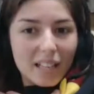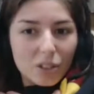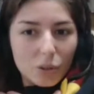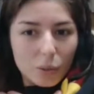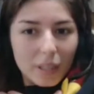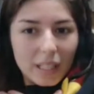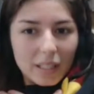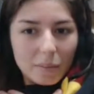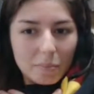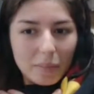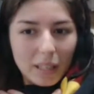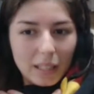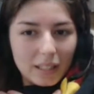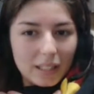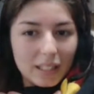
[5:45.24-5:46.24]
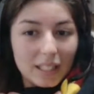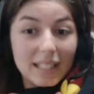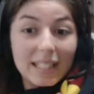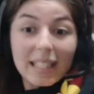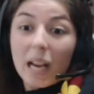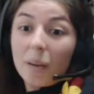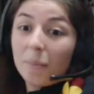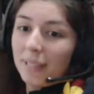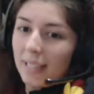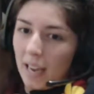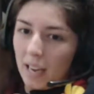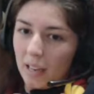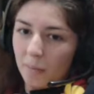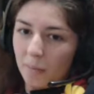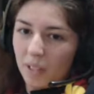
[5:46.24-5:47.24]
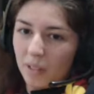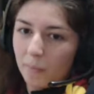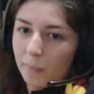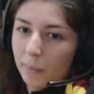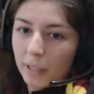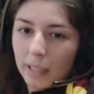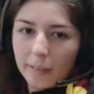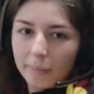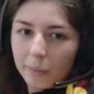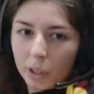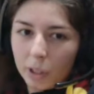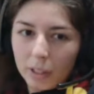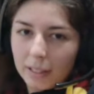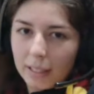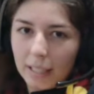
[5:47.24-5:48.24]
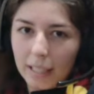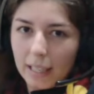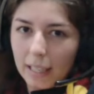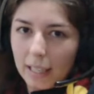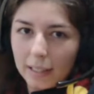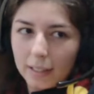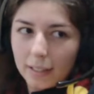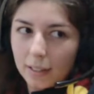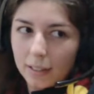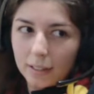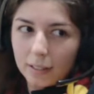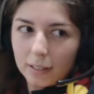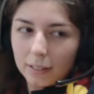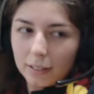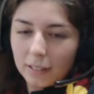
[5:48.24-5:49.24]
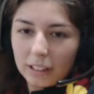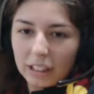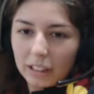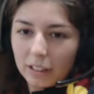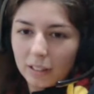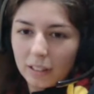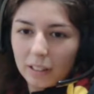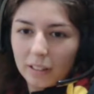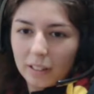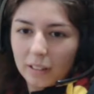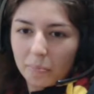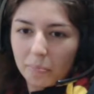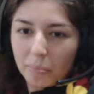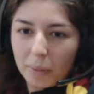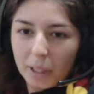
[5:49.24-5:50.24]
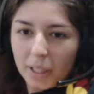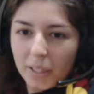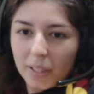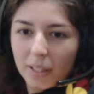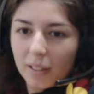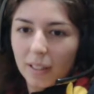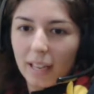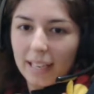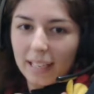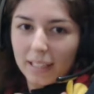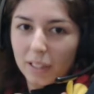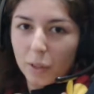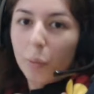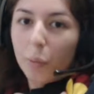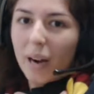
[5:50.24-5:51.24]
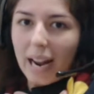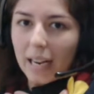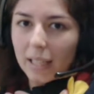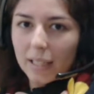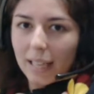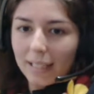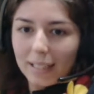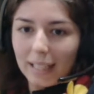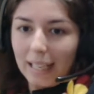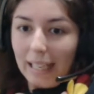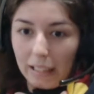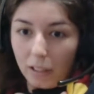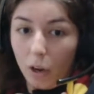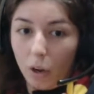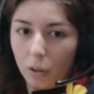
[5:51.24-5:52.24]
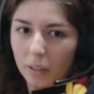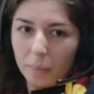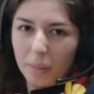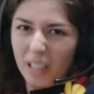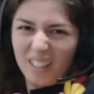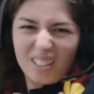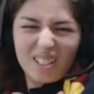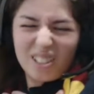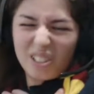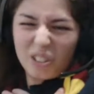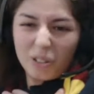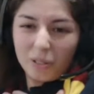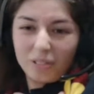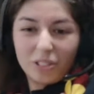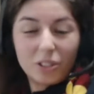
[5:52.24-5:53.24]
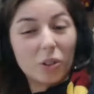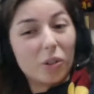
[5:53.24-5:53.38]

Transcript: to eat meat sometimes, but I'm not that person like a T-Rex that eat all the meats. No, so